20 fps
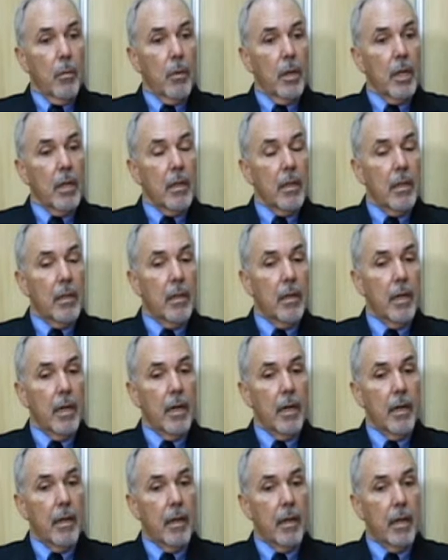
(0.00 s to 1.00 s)
Well,
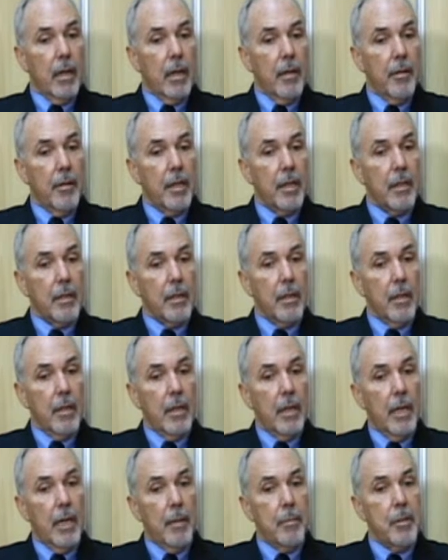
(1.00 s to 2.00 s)
I think
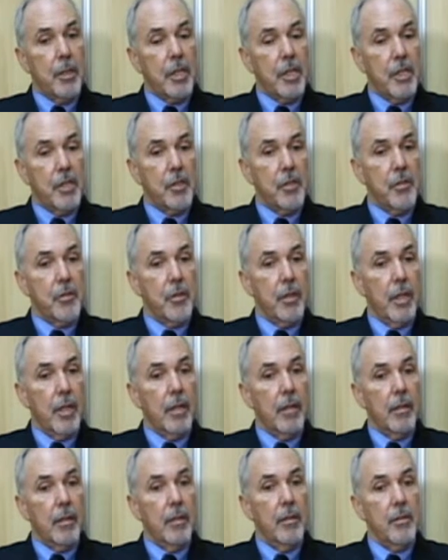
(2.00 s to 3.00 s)
applications
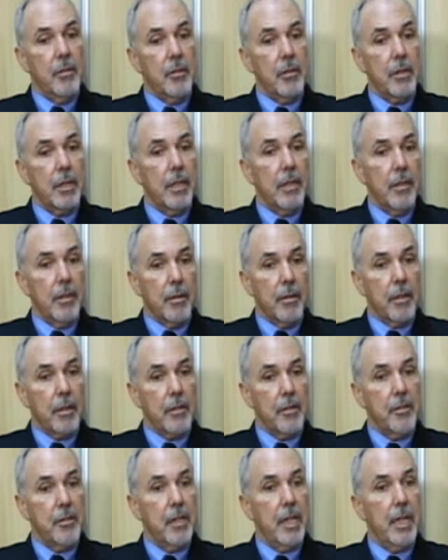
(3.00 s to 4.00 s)
that certainly the
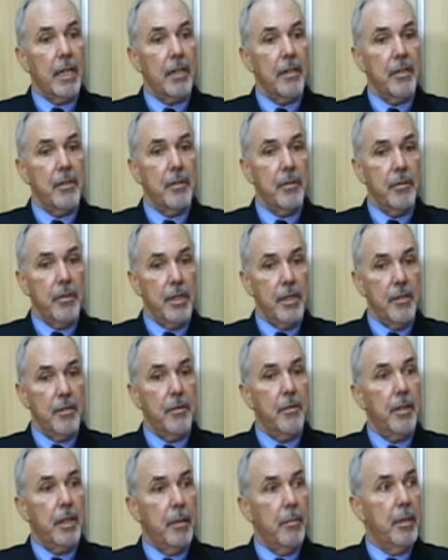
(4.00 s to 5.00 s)
Oracle stack is
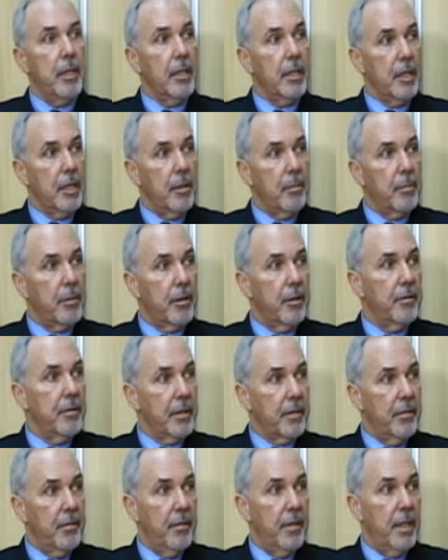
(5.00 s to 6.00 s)
fundamentally a
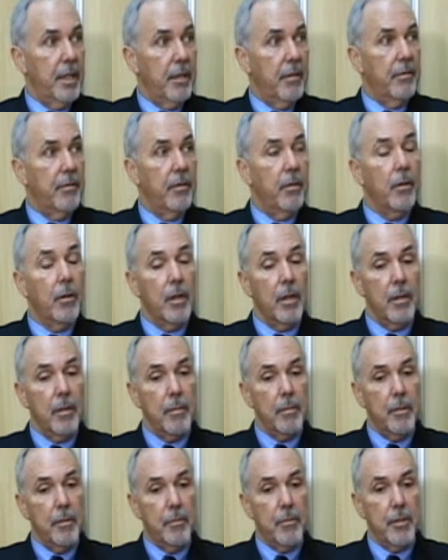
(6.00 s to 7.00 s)
perfect fit
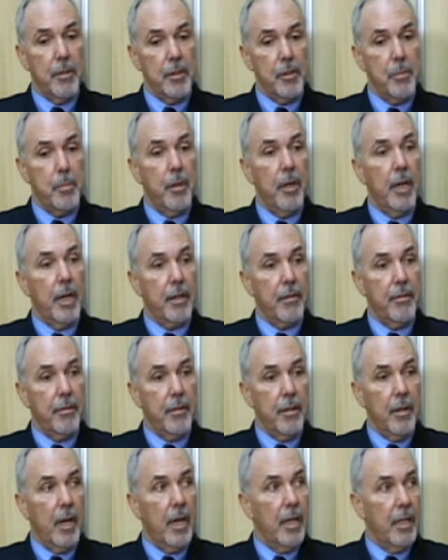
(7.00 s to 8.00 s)
for Spark,
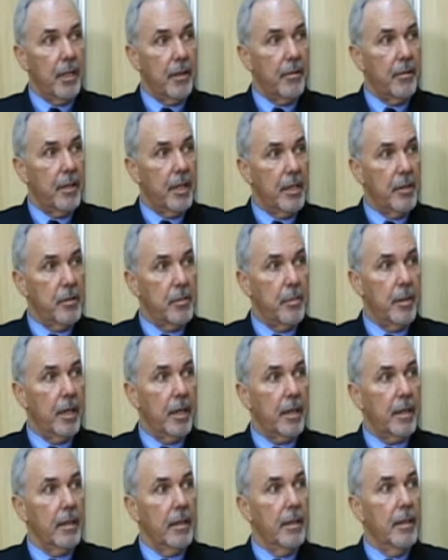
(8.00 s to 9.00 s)
for highly threaded
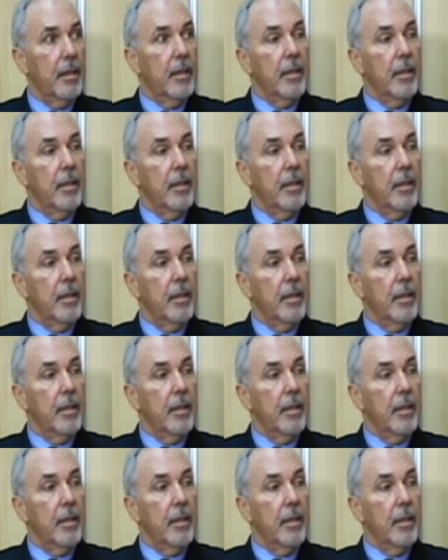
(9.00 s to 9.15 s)
Spark.